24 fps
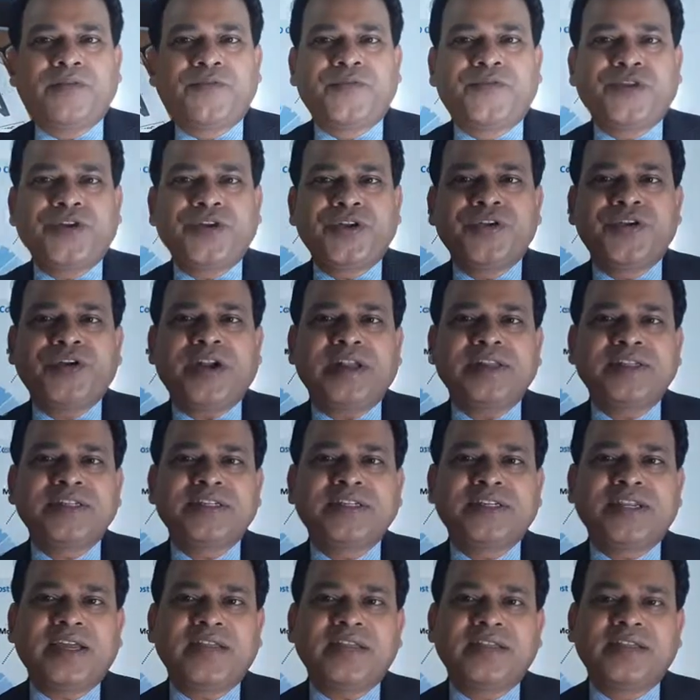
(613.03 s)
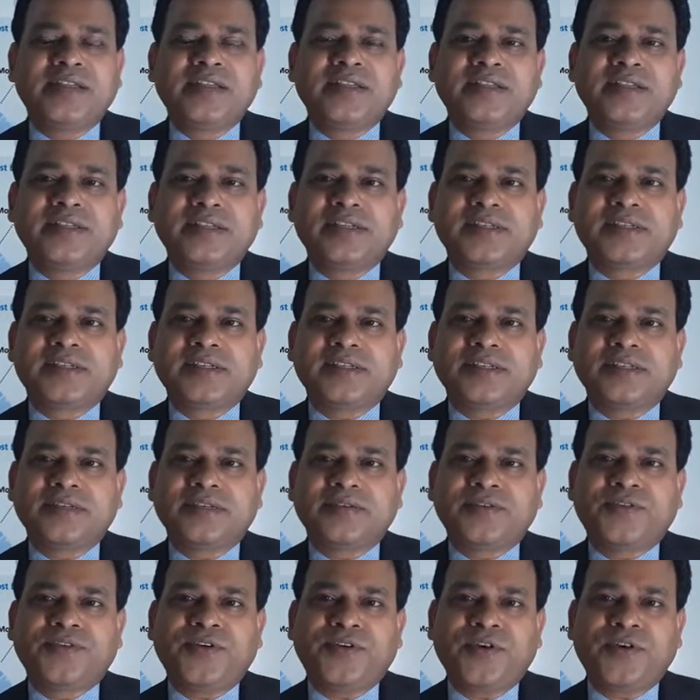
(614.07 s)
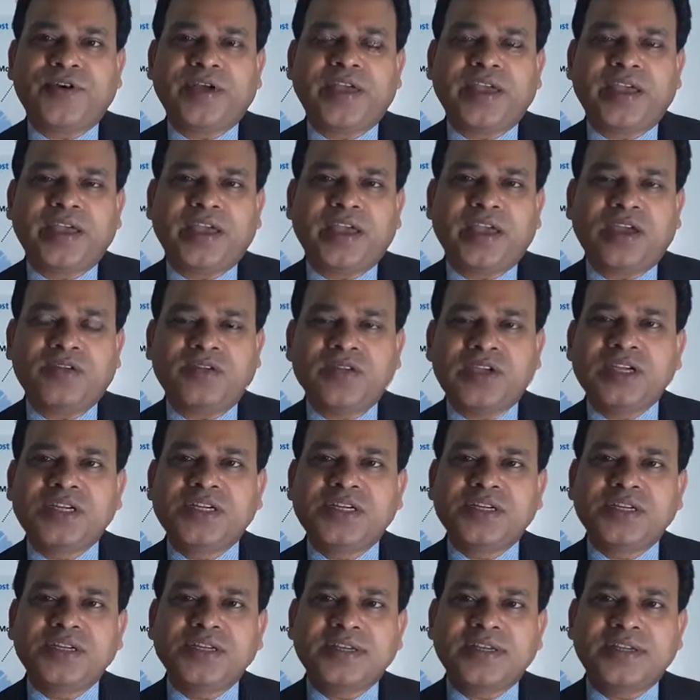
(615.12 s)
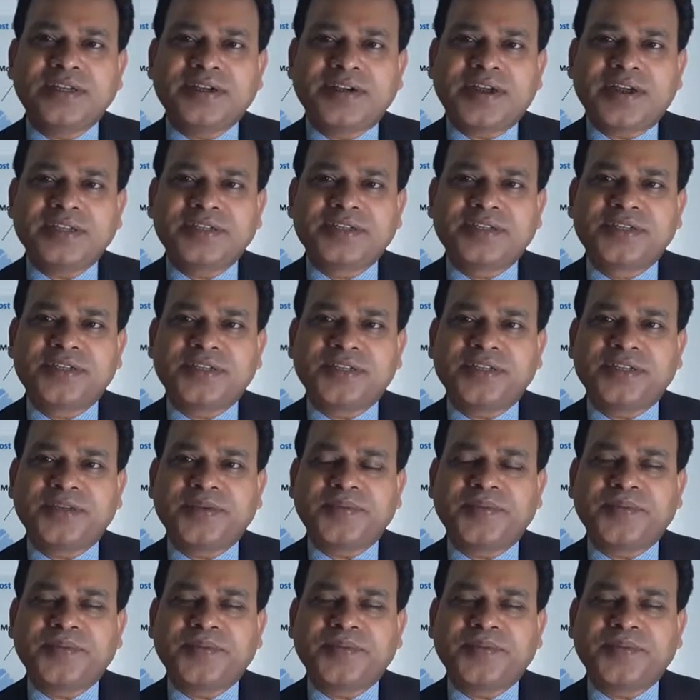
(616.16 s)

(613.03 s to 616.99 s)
For your understanding, this for aviation industry,